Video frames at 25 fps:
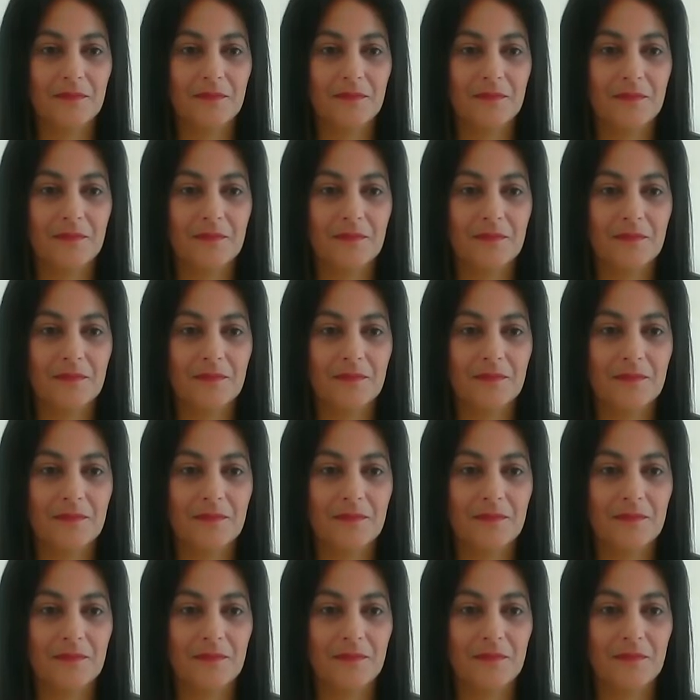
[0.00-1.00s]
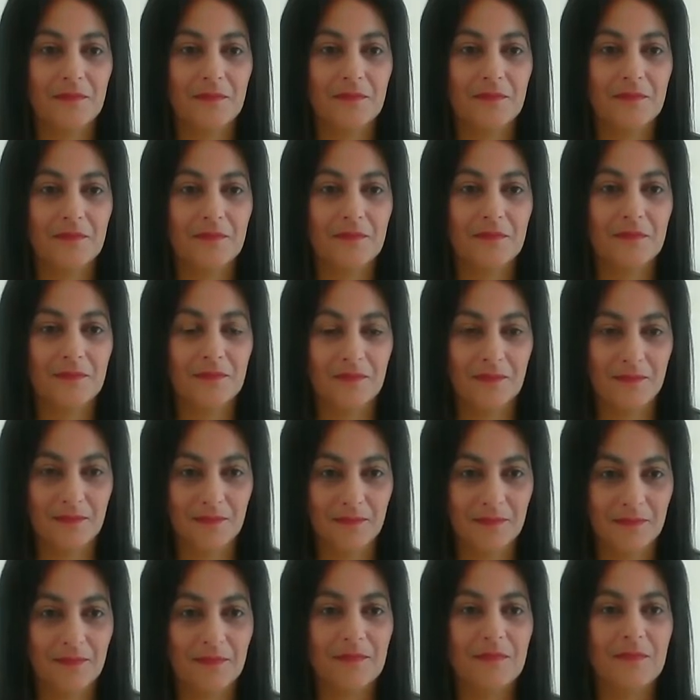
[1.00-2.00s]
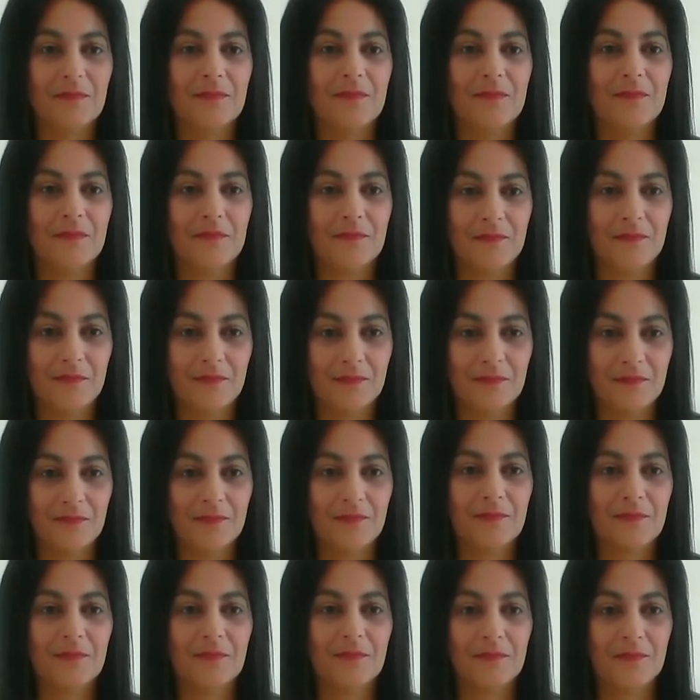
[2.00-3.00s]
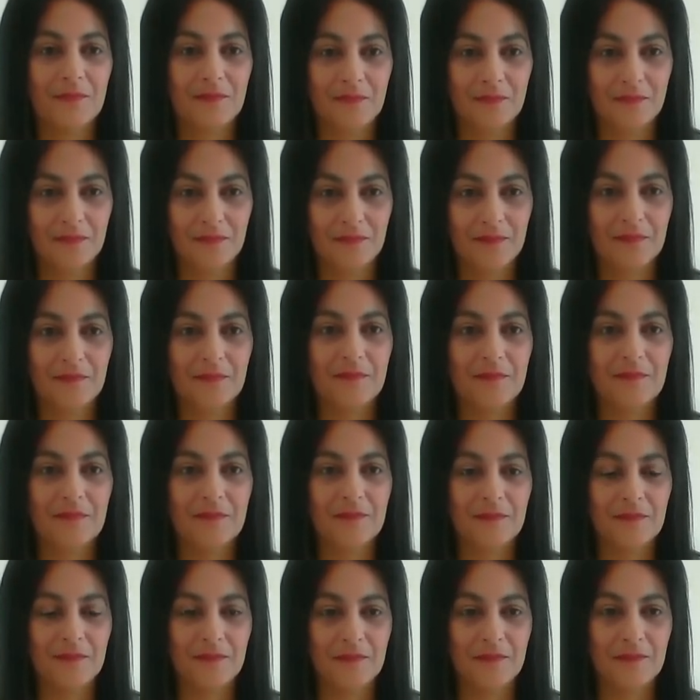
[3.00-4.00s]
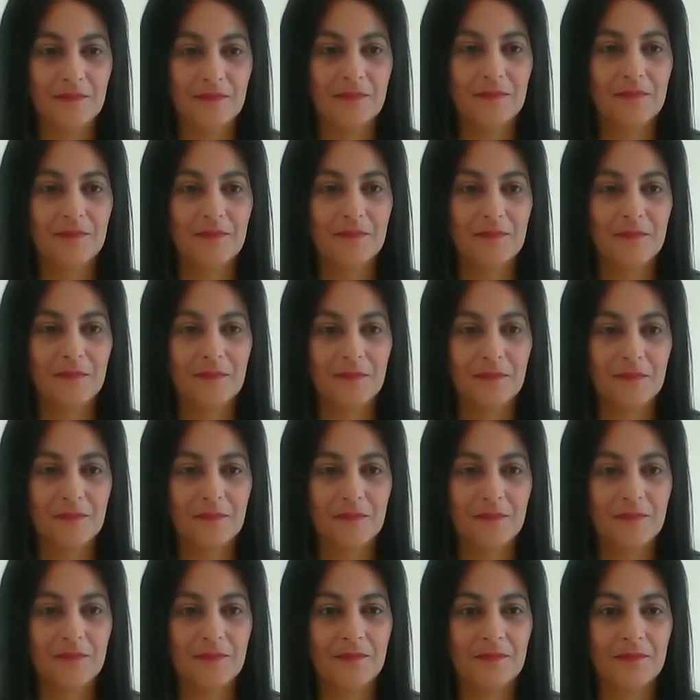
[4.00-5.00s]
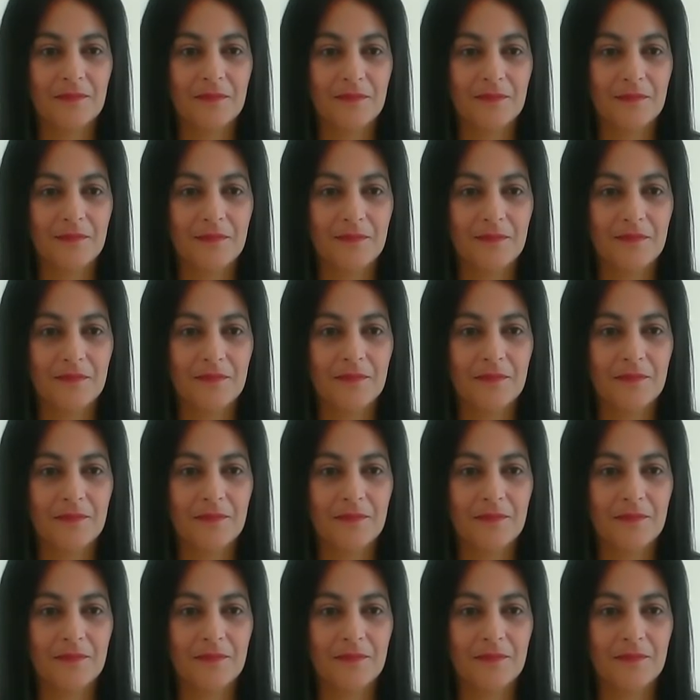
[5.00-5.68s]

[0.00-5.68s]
The person shown says nothing.